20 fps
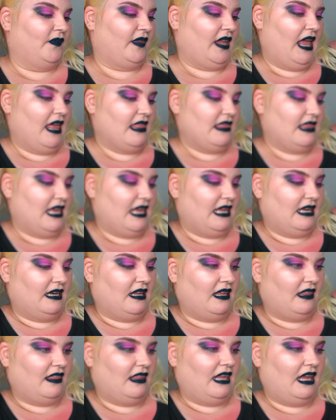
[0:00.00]
and then
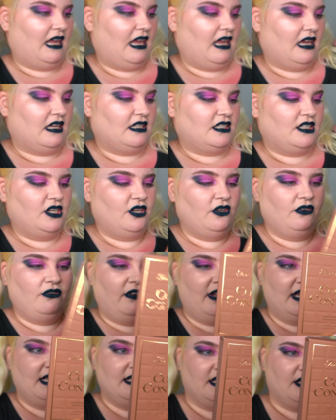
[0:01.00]
the Too
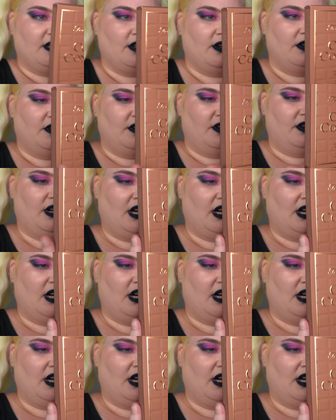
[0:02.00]
Faced Cocoa